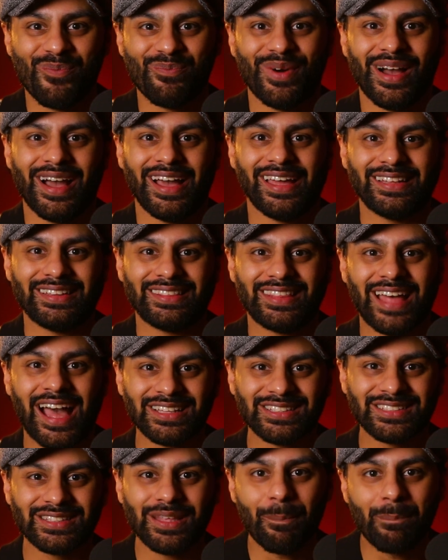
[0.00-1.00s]
but
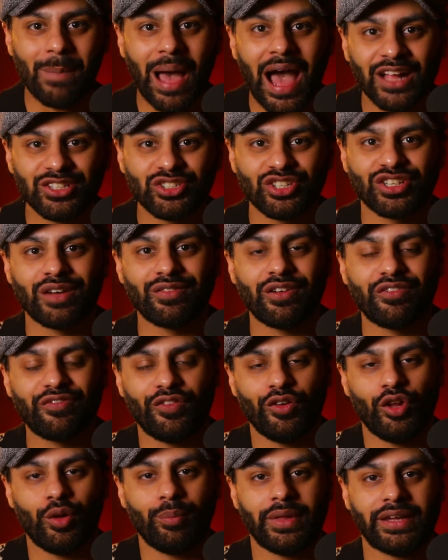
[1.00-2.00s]
that's the magic of a
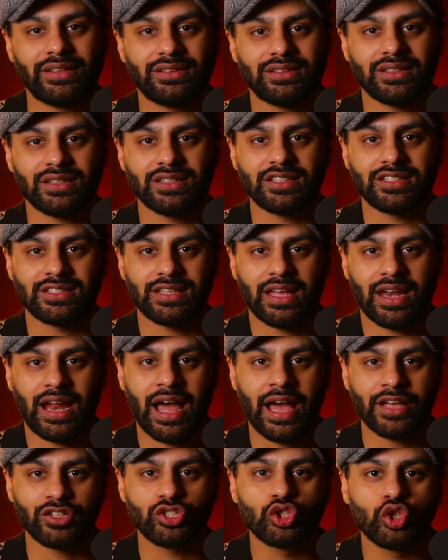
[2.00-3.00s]
film like this that
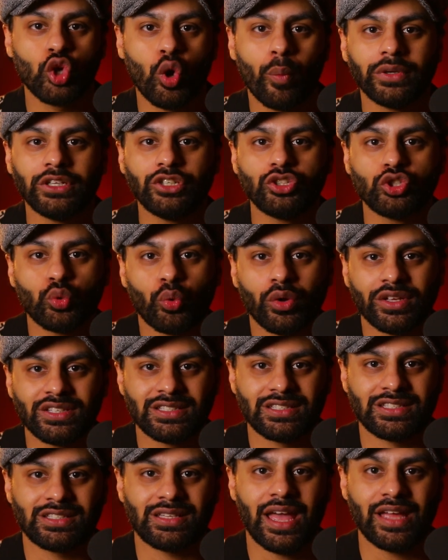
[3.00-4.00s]
has so many
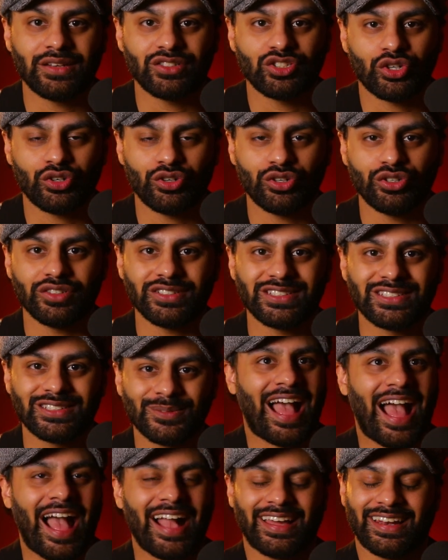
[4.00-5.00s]
twists and turns
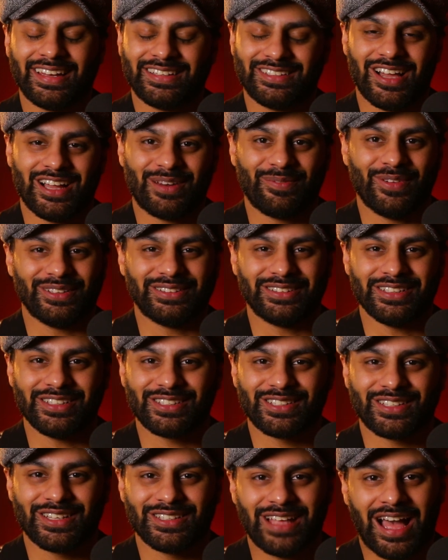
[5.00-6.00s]
i gotta talk about
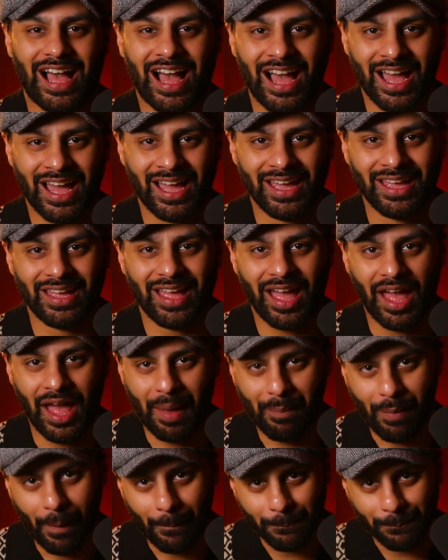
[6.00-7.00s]
this because i
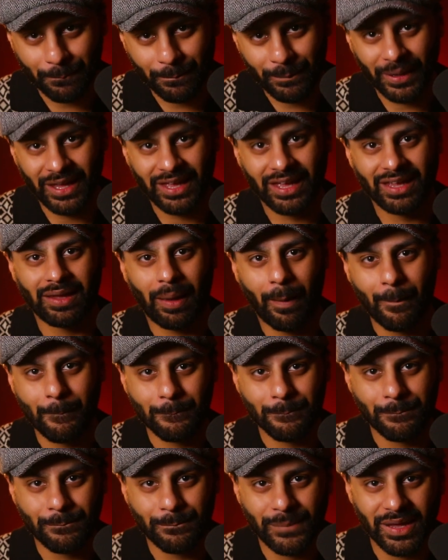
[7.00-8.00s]
am a big
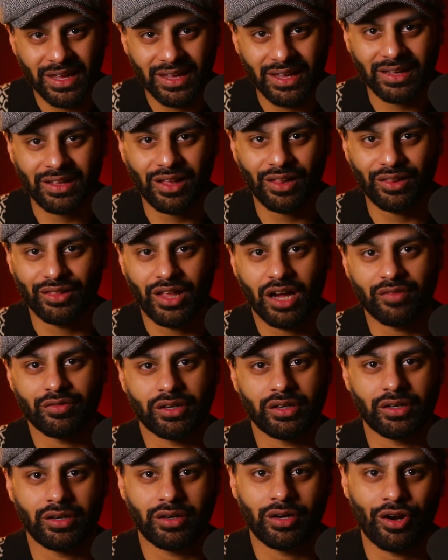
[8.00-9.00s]
big
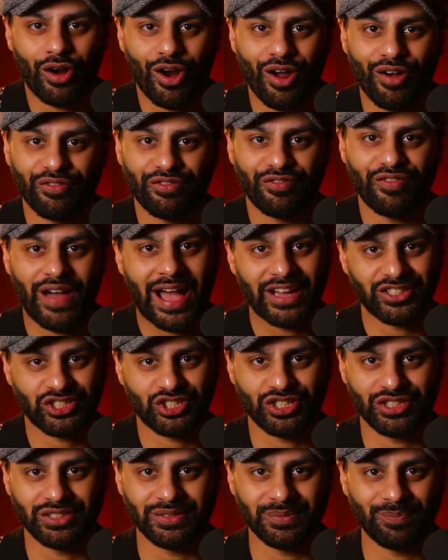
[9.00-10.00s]
lover of
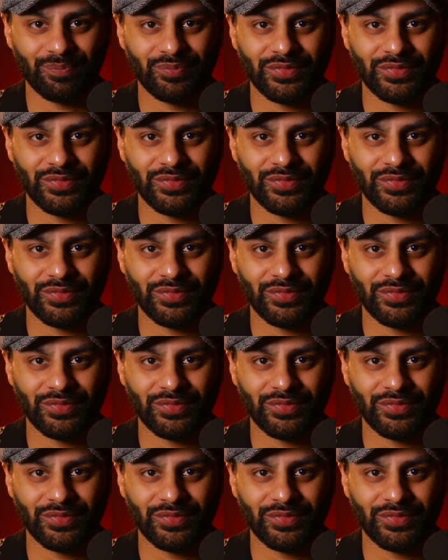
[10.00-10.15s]
fashion